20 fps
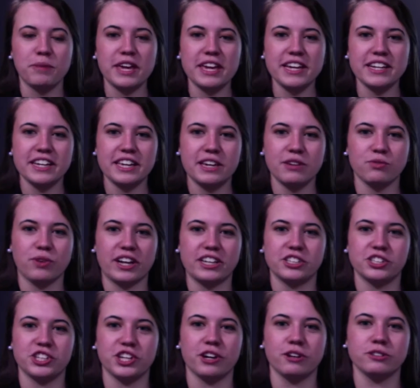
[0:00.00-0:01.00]
P/E
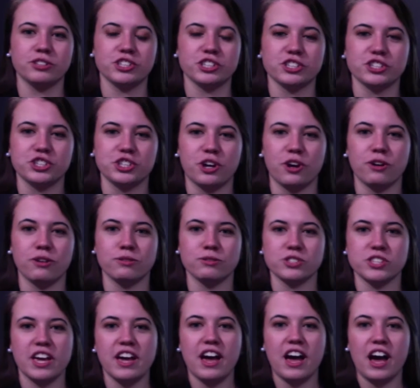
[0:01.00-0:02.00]
ratio just
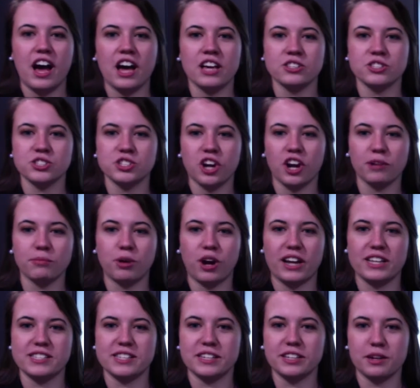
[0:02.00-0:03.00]
shows a stock
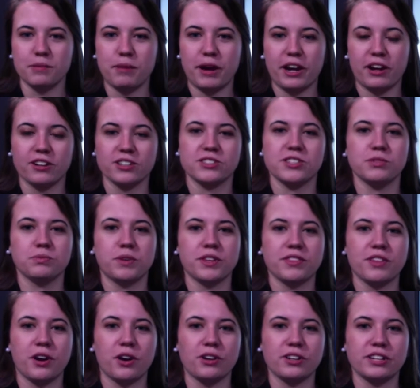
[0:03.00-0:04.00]
price in comparison with
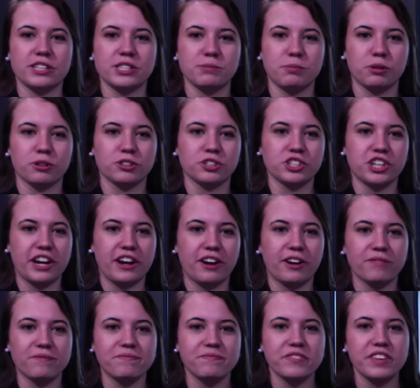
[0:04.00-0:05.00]
the earnings per
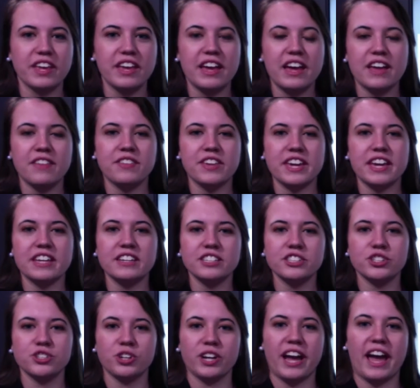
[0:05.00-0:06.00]
share. The
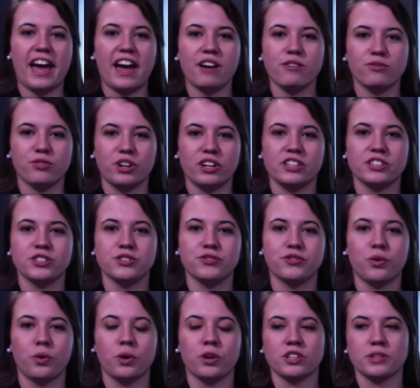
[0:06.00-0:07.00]
industry average
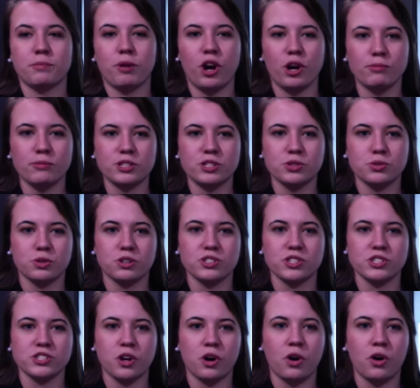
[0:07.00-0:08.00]
for department stores
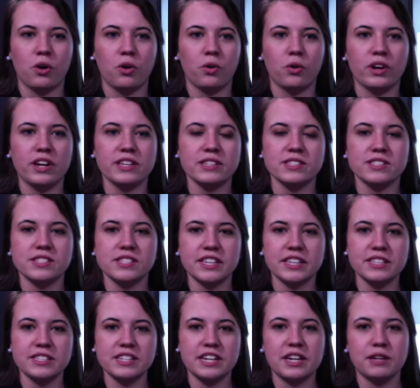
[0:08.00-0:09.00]
as a whole is
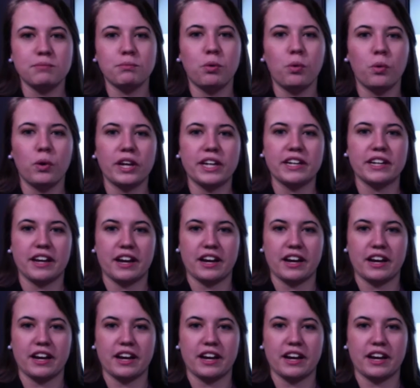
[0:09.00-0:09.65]
16.9,